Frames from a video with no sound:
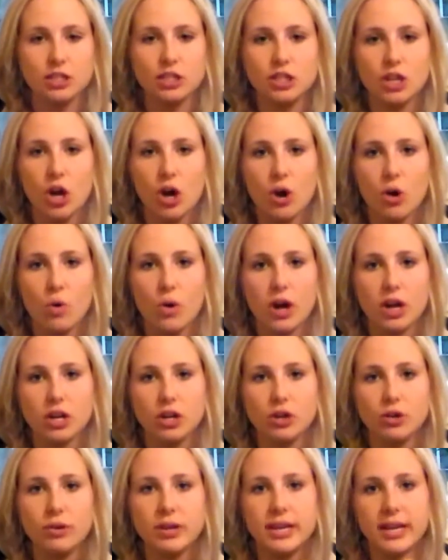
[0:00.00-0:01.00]
So
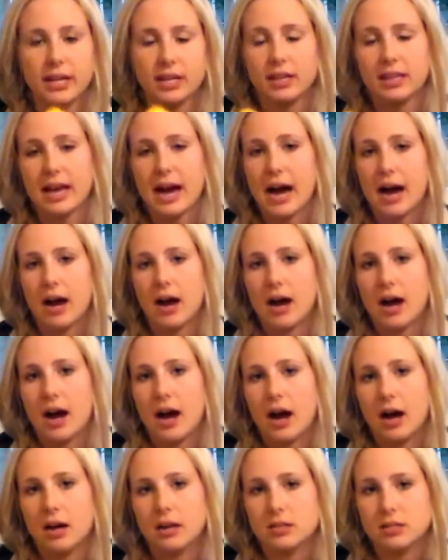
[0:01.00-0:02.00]
you get
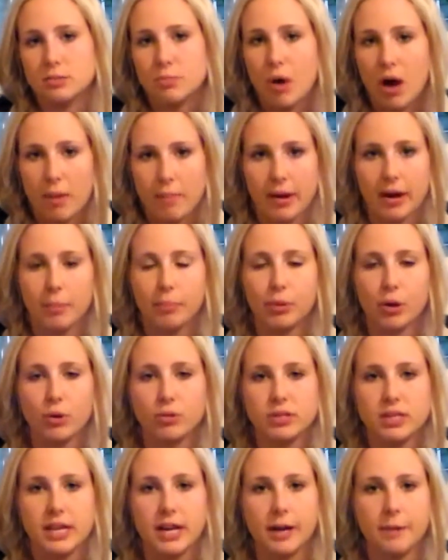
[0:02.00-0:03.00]
that small amount of
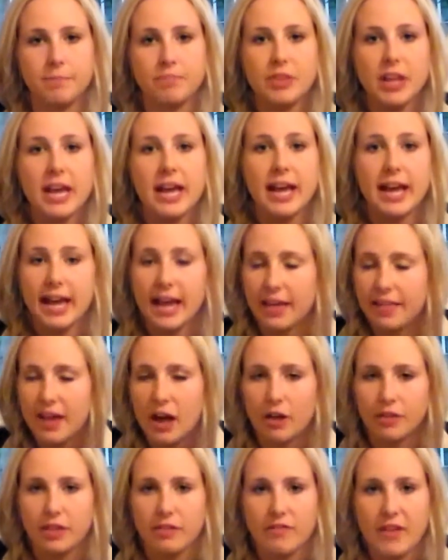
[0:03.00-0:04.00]
protein and
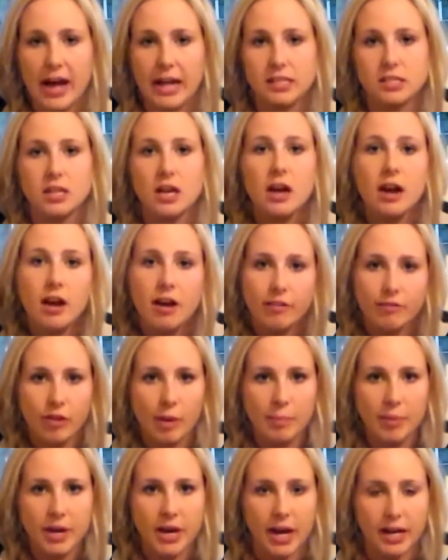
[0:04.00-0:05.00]
healthy fats
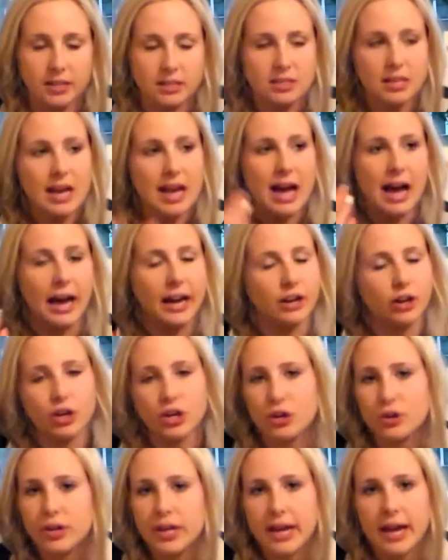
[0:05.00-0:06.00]
from the nuts. I know
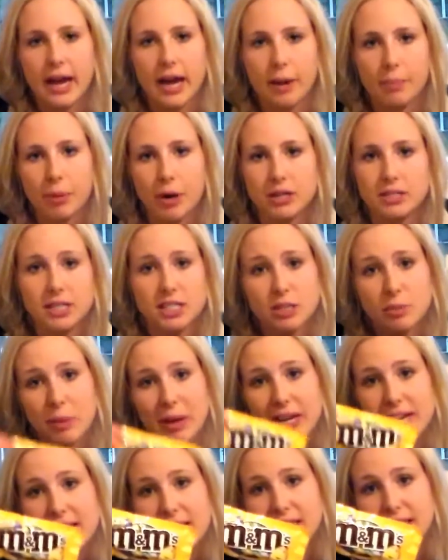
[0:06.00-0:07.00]
you can't
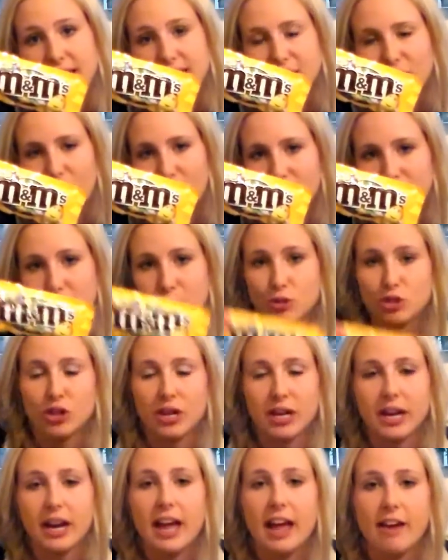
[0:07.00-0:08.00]
participate in this awesome
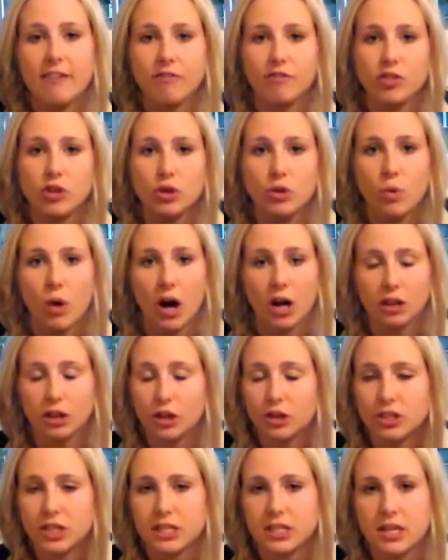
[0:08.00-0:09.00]
treat if you are
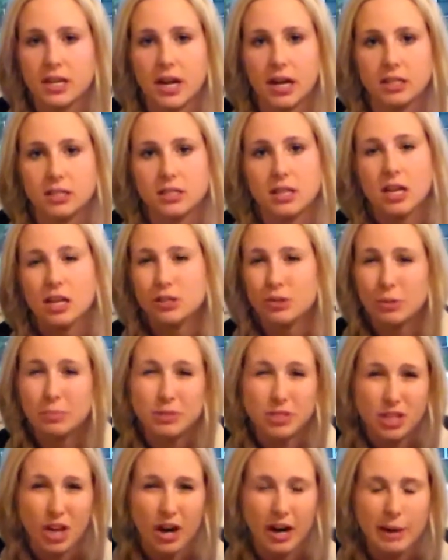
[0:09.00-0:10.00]
allergic to nuts, so I'm
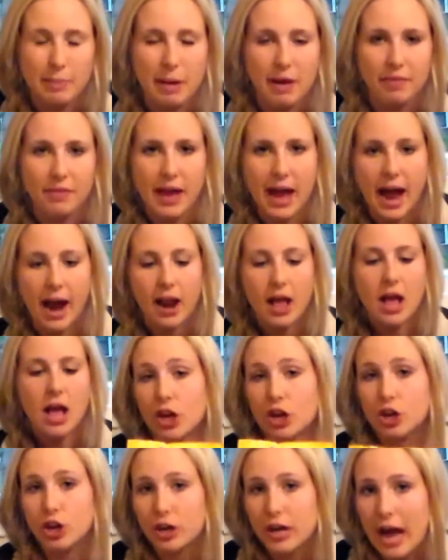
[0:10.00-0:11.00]
sorry about that.
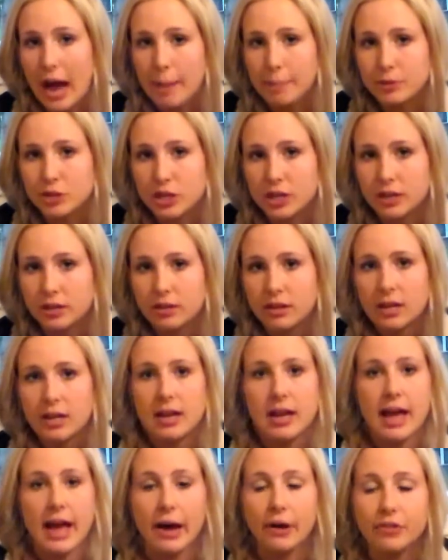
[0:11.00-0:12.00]
Good option.
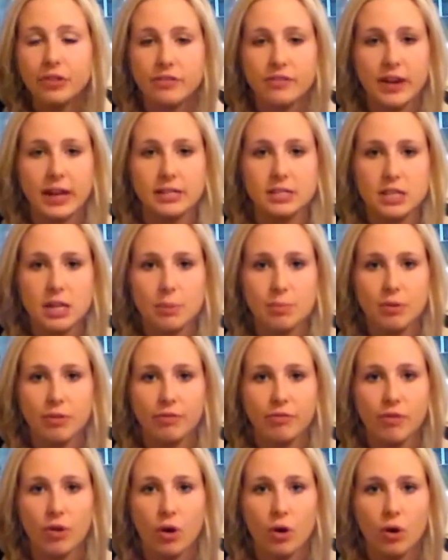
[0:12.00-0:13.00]
Healthy fats keep you
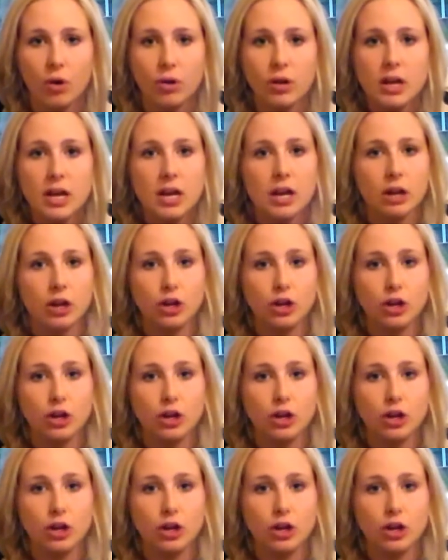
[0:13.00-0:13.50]
full.